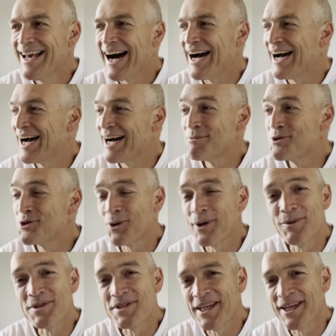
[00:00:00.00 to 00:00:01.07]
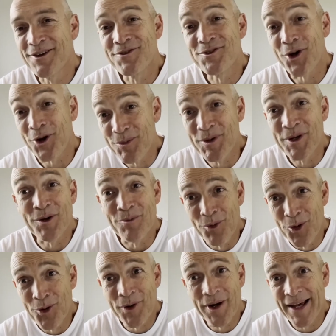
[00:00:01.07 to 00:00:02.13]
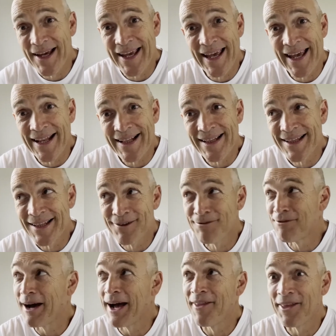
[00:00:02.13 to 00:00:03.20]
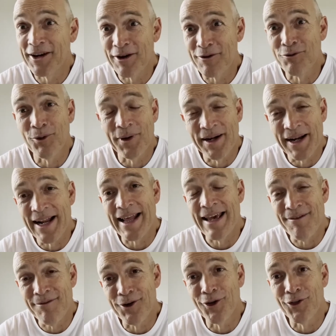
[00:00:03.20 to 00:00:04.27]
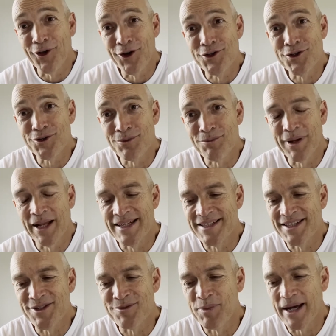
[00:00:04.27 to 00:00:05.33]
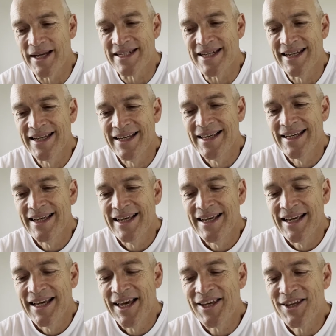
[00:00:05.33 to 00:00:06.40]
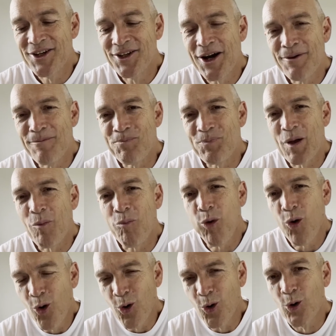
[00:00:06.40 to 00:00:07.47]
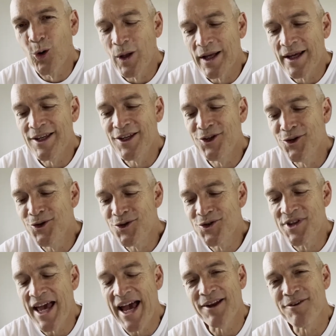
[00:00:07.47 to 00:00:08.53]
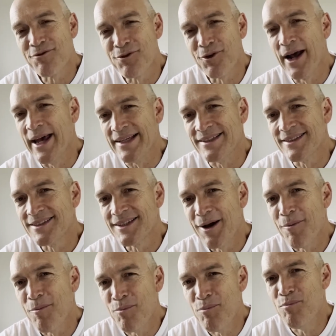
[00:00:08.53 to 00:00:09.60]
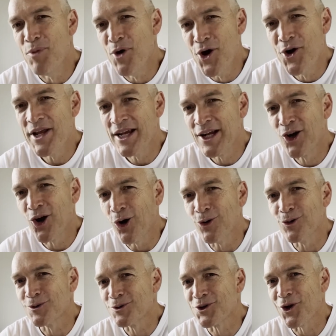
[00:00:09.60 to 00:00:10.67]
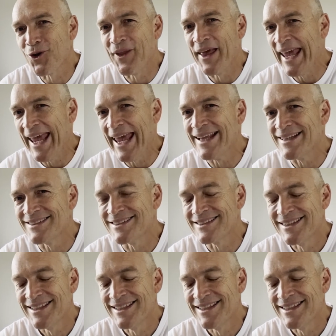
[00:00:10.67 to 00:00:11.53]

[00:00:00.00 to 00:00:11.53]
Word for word: I, am sure he was thinking of Sodom and Gomorrah and the fire that had fallen out of heaven on those places. But, you know, Paul used that phrase burning coals on their heads